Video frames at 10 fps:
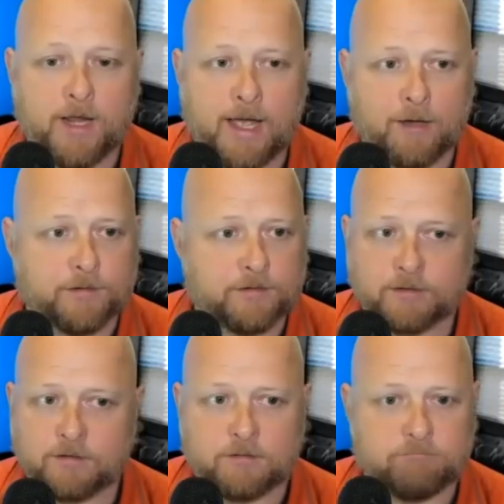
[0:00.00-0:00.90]
a house
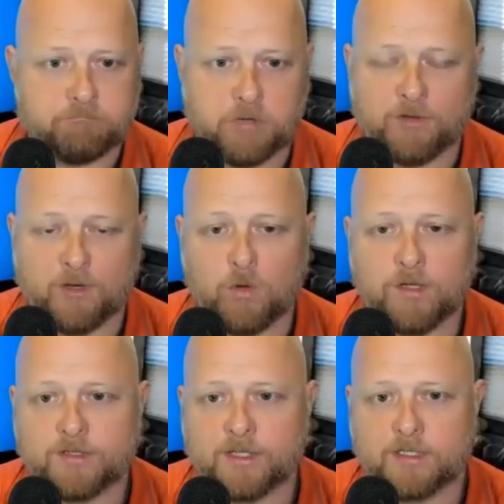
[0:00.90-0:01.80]
that's probably a
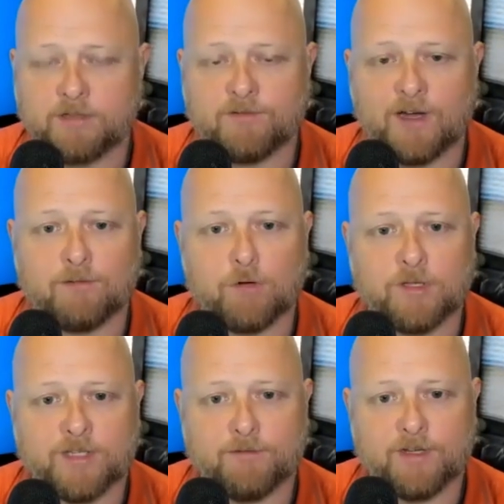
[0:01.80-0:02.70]
165,
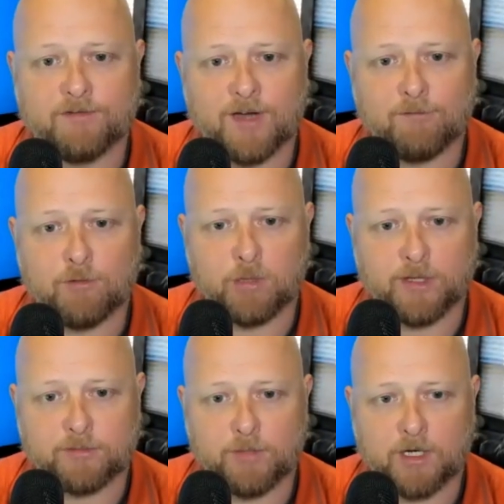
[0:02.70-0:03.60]
175
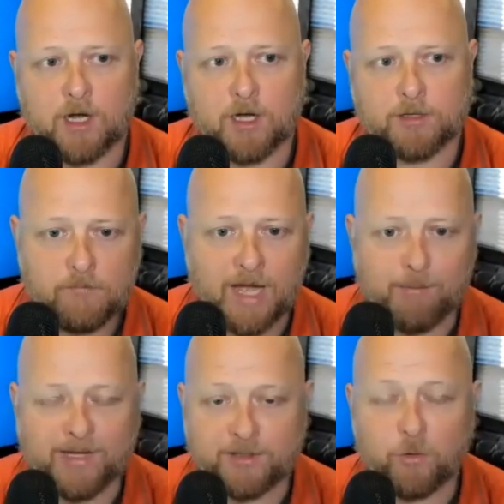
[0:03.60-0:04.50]
replacement cost. I
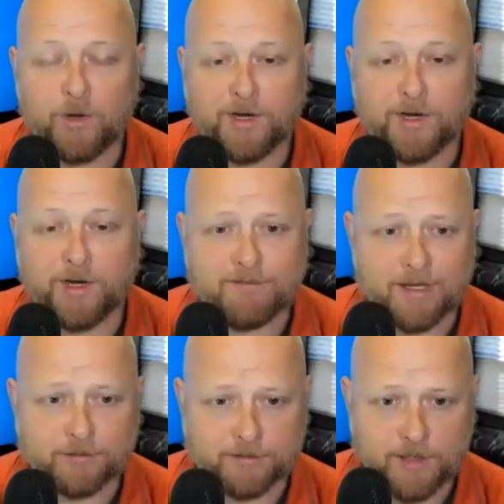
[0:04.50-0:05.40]
paid
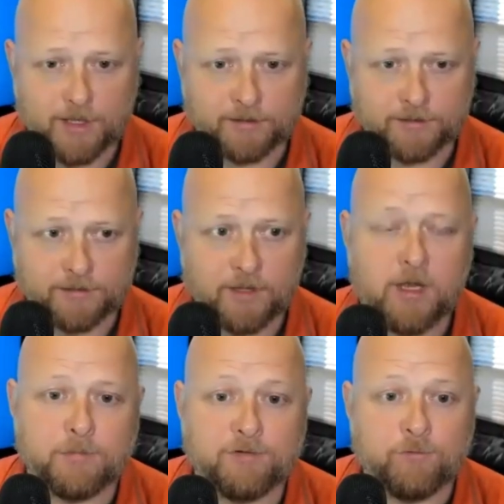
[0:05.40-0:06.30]
$25,000.
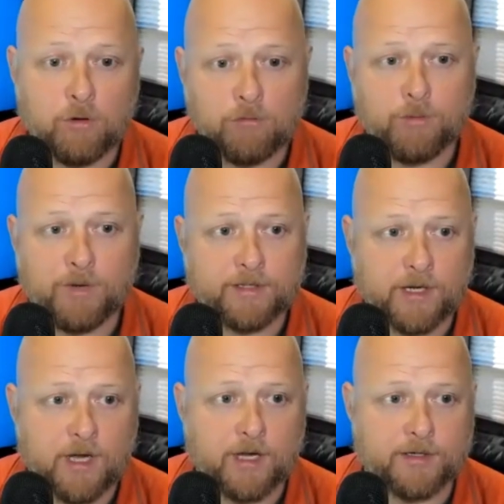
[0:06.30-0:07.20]
Before we went to
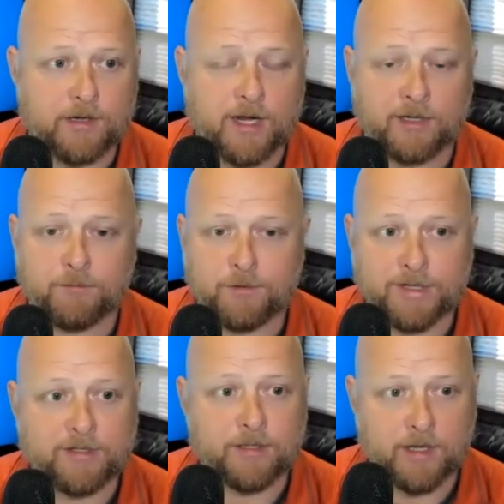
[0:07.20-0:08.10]
contract, we
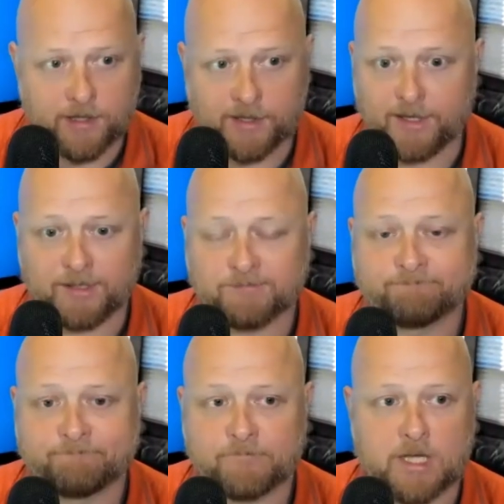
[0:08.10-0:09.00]
went to hugging
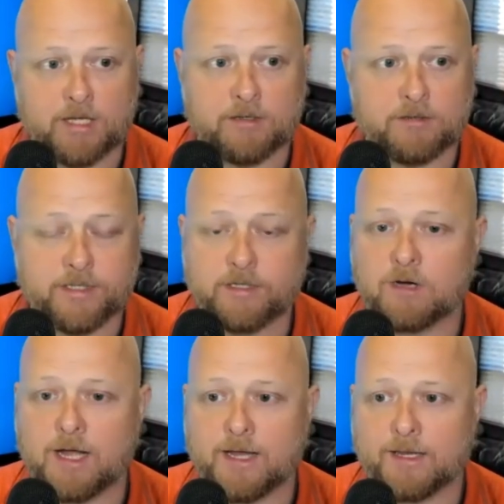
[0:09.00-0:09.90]
and she
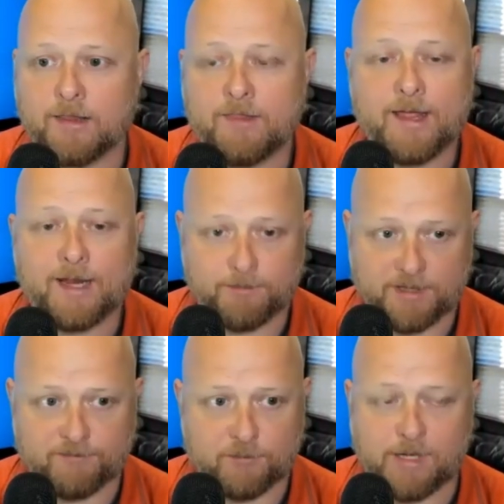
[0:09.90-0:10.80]
cried and thanked
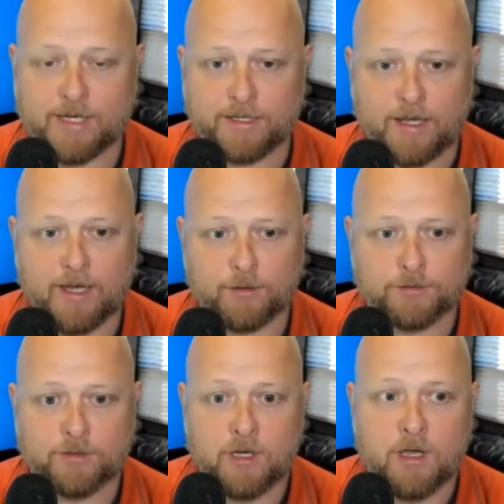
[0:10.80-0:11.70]
me for buying the house.